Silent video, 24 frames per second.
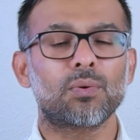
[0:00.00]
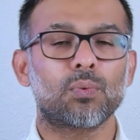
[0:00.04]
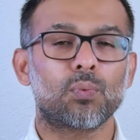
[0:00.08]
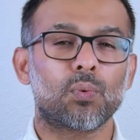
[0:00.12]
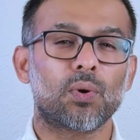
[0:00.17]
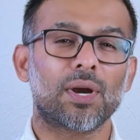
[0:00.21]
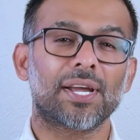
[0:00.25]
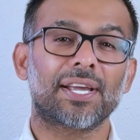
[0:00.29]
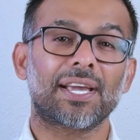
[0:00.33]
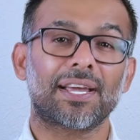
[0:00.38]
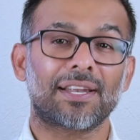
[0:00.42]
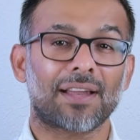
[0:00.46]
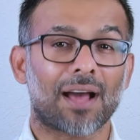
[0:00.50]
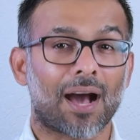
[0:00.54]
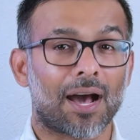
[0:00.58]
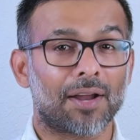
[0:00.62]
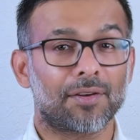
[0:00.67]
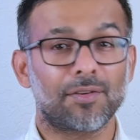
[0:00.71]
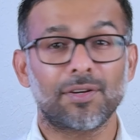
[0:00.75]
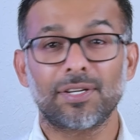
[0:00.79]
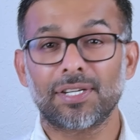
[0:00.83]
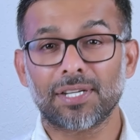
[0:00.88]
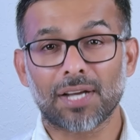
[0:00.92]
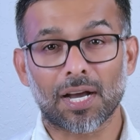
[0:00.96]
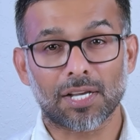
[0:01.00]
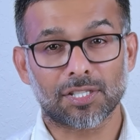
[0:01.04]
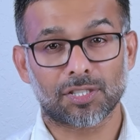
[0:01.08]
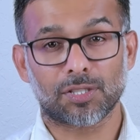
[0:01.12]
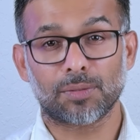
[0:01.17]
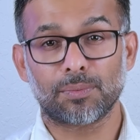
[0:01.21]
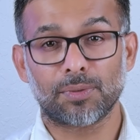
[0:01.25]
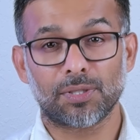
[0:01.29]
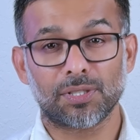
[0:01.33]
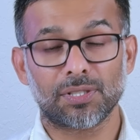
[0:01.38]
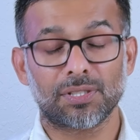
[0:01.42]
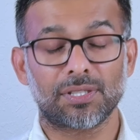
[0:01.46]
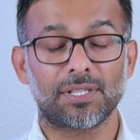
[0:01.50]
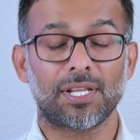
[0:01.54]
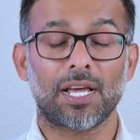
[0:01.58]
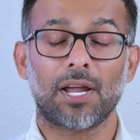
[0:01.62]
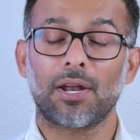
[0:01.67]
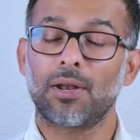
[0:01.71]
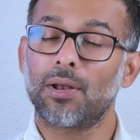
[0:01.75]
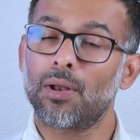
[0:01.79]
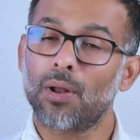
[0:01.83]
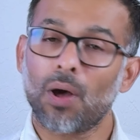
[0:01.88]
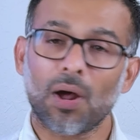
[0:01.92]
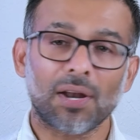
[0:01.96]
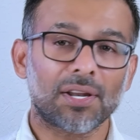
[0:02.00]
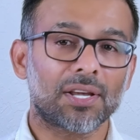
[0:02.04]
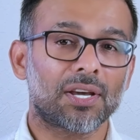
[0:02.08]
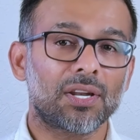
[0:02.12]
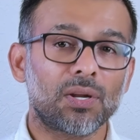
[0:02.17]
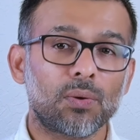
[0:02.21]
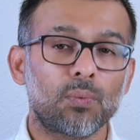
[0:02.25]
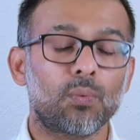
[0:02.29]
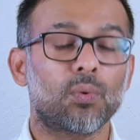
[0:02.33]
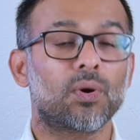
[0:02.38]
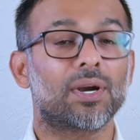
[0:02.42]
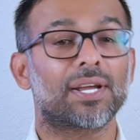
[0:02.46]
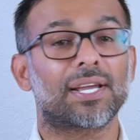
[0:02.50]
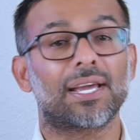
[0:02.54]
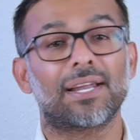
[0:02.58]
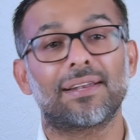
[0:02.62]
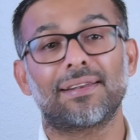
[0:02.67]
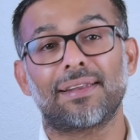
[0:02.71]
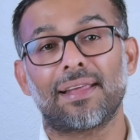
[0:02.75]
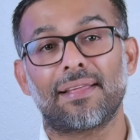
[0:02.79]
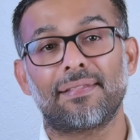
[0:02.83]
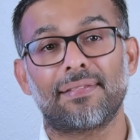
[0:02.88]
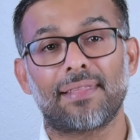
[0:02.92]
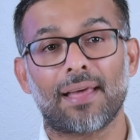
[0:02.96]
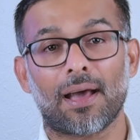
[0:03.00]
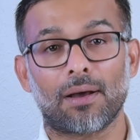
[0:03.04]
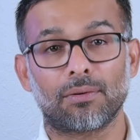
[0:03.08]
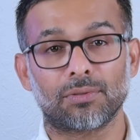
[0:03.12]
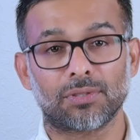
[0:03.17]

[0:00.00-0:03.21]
work at 100 customers, they are not going to work at 10,000.